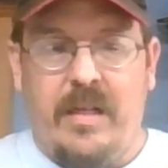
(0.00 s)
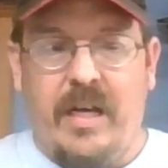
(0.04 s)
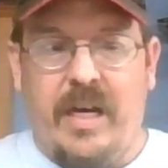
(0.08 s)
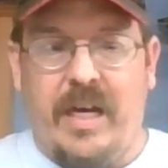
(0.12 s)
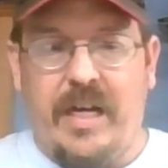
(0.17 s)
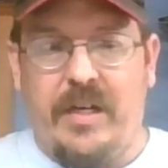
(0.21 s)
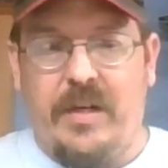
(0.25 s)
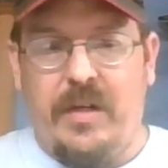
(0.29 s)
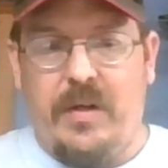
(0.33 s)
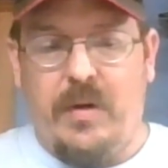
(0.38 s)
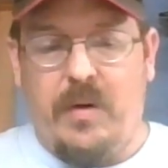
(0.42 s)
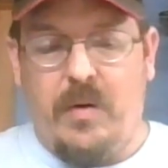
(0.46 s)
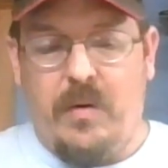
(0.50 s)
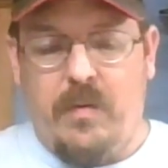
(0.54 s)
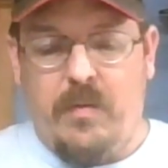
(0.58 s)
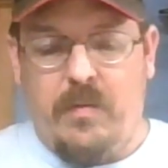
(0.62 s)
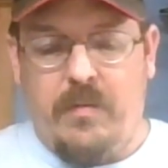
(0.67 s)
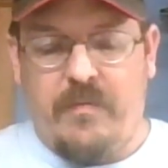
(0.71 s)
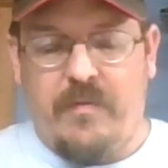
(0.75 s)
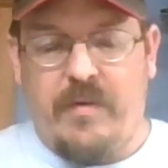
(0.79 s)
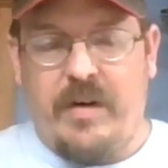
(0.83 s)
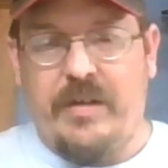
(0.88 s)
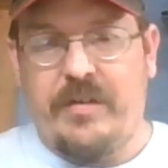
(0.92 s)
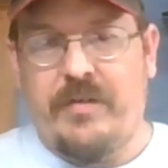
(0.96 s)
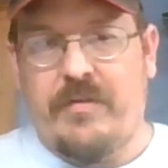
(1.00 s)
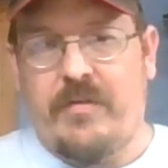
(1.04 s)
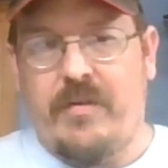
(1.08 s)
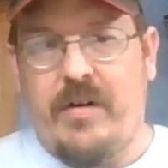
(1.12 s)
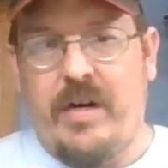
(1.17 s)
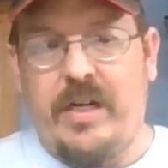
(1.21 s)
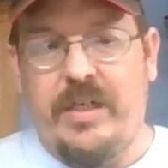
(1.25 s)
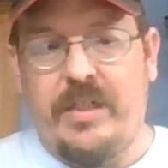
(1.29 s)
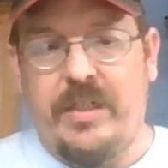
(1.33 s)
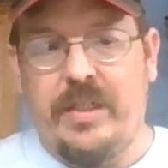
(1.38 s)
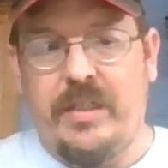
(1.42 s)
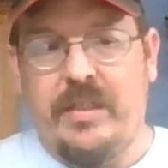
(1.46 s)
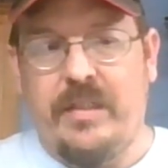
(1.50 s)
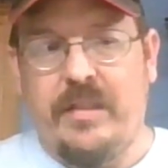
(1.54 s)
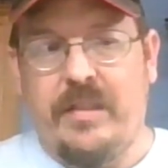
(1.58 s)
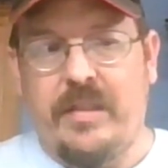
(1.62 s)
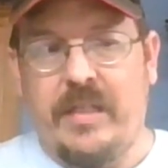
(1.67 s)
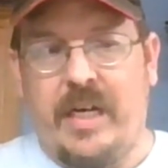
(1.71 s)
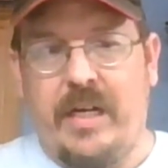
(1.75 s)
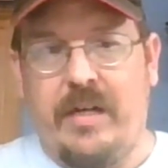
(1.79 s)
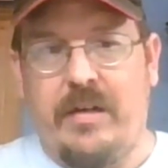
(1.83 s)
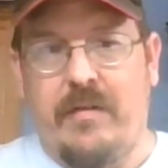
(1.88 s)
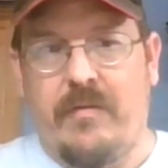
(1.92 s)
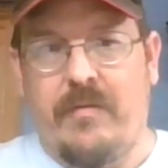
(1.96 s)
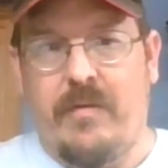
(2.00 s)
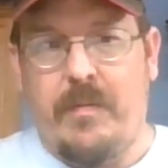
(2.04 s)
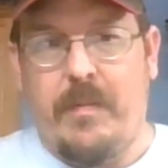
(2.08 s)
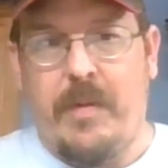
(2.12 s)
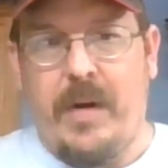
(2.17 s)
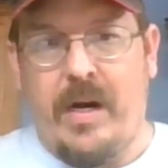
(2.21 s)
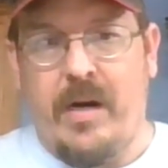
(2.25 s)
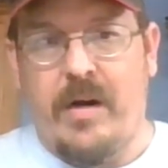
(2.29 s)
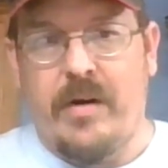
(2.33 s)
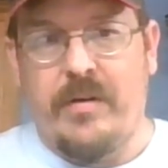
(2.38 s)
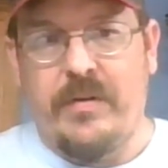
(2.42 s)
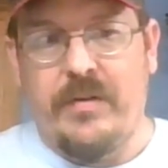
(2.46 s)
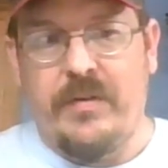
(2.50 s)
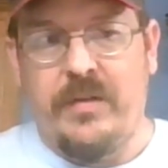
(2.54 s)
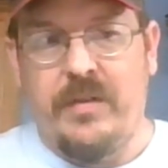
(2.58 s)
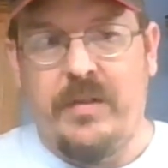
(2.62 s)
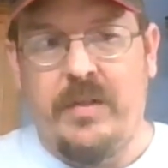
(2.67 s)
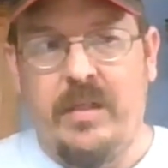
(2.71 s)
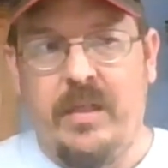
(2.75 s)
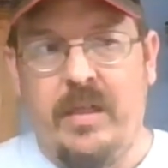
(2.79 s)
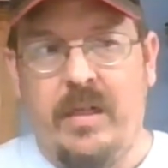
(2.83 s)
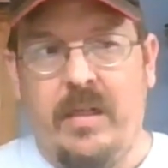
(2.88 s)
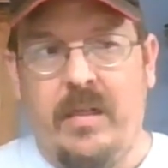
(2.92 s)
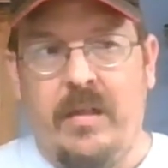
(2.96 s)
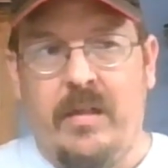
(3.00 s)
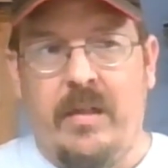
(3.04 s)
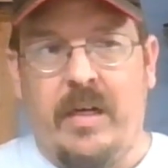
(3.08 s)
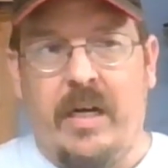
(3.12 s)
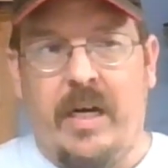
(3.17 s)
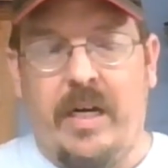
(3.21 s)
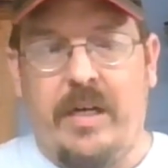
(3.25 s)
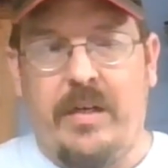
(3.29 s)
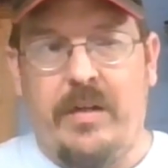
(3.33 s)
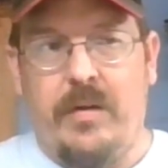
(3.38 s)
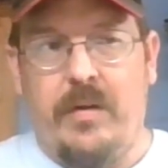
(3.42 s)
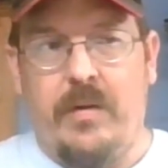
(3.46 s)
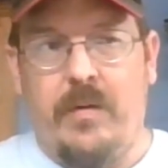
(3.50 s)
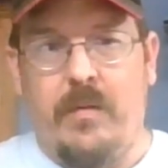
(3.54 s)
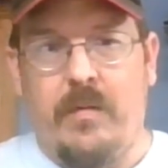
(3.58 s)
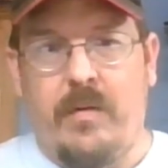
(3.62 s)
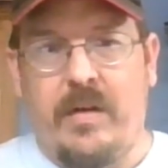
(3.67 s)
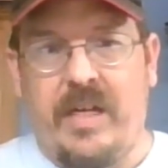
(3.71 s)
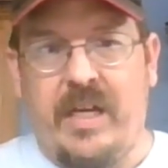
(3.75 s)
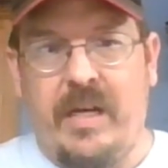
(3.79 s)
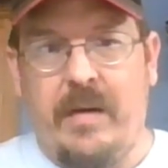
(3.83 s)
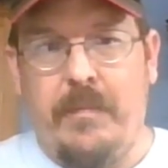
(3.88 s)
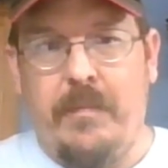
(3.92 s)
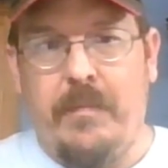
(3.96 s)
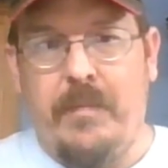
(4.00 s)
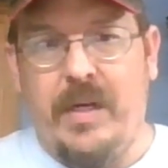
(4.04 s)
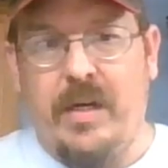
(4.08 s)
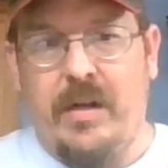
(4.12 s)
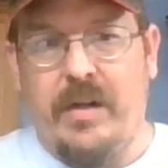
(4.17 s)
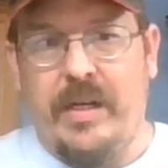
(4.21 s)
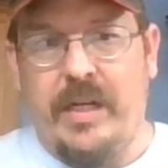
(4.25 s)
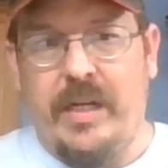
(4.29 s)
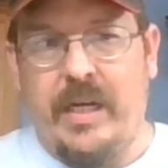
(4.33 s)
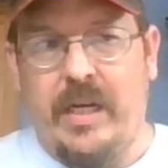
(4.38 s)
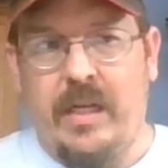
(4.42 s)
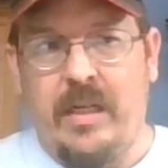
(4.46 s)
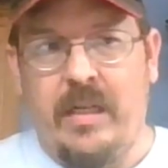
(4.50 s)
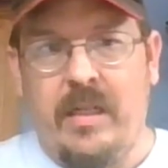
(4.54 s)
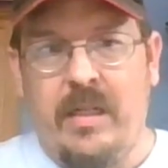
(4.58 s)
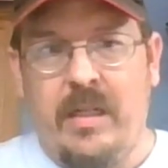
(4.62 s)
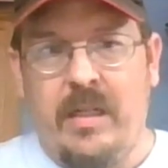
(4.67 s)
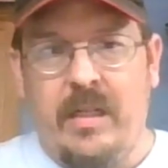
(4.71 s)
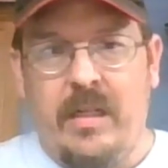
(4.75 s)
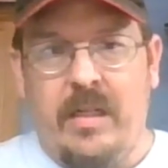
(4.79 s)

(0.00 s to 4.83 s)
I do restorations. I do repairs. I do kit building,